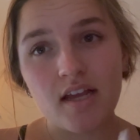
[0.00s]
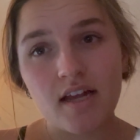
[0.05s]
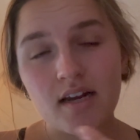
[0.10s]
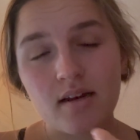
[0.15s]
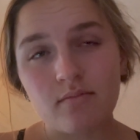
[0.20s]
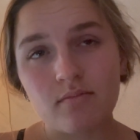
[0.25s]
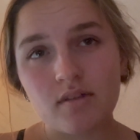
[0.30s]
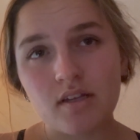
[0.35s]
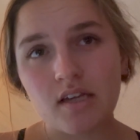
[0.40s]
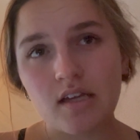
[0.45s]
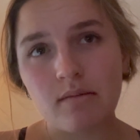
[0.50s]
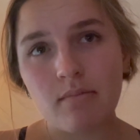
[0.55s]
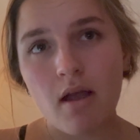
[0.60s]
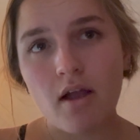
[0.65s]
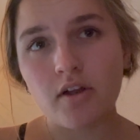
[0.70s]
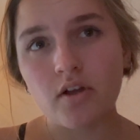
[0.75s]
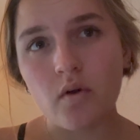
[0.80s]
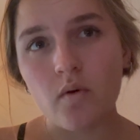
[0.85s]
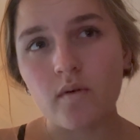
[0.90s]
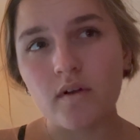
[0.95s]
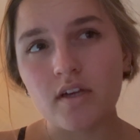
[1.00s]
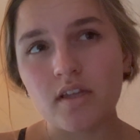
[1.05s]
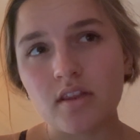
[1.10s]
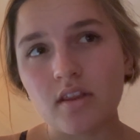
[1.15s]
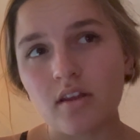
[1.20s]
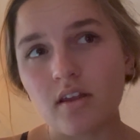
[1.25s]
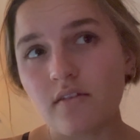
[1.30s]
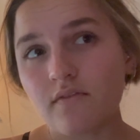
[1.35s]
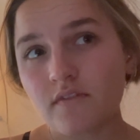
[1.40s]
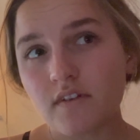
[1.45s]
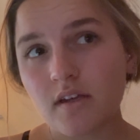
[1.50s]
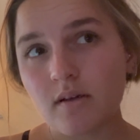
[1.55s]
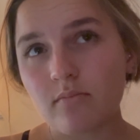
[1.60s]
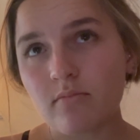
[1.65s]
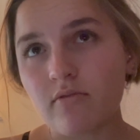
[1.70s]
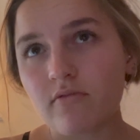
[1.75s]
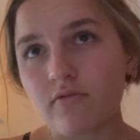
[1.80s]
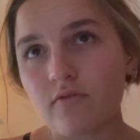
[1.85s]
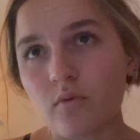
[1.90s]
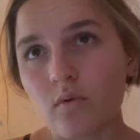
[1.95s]
and I'm thinking about going and lifting
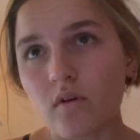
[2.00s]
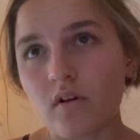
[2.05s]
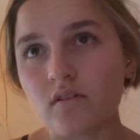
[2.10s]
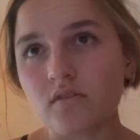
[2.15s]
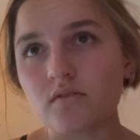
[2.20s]
before